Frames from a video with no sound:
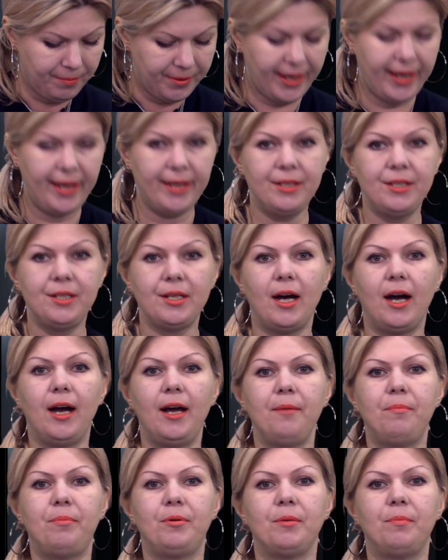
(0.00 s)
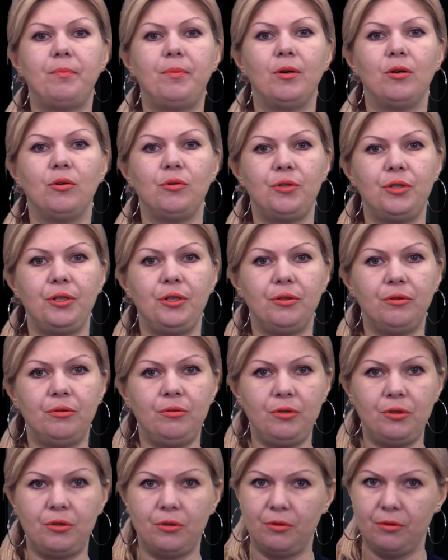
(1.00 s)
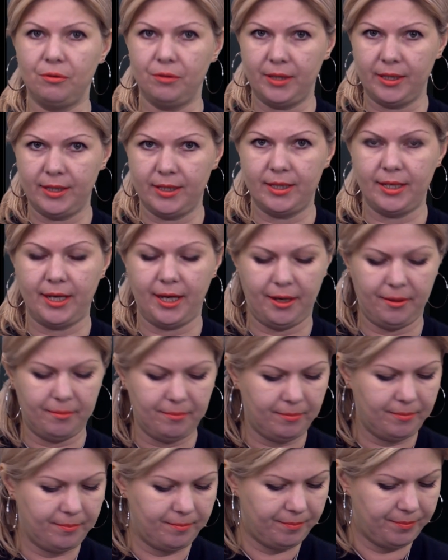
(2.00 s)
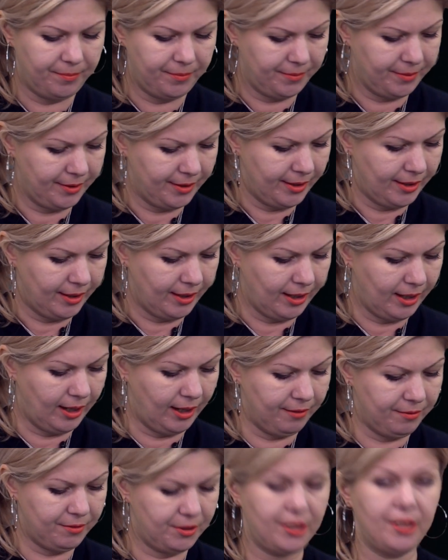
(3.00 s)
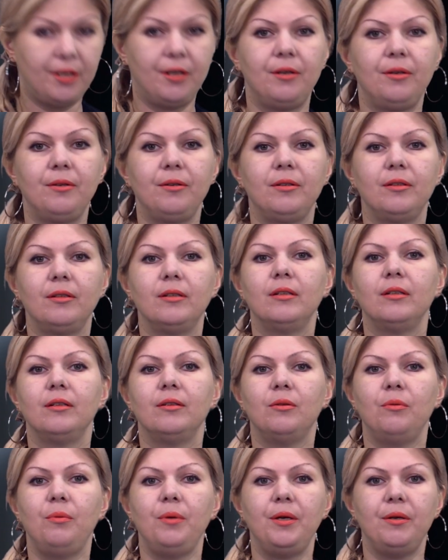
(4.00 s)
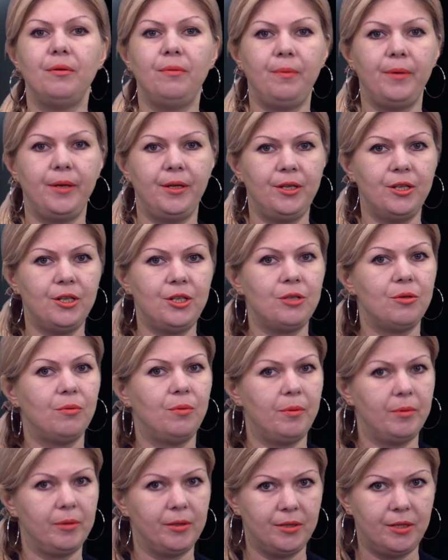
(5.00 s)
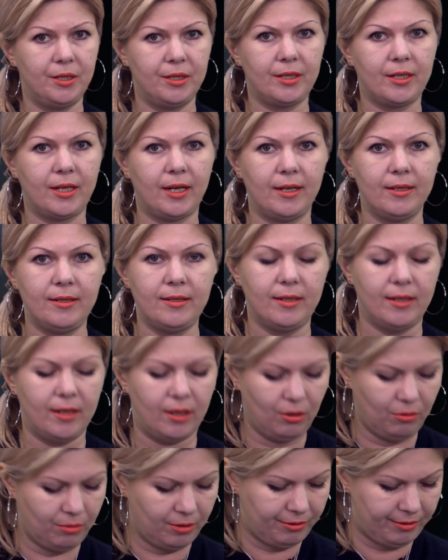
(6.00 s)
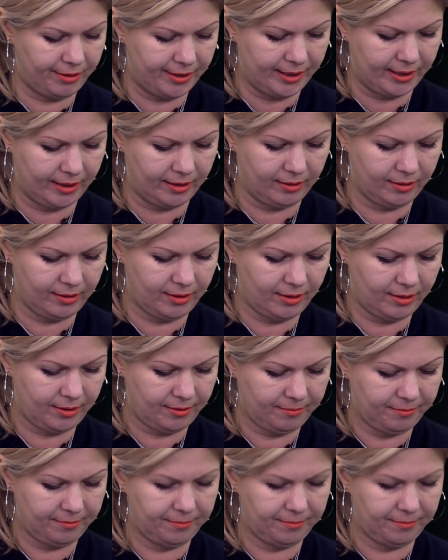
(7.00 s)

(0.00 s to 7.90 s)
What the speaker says: and I propose you to do the same. After we finish, we will discuss our results.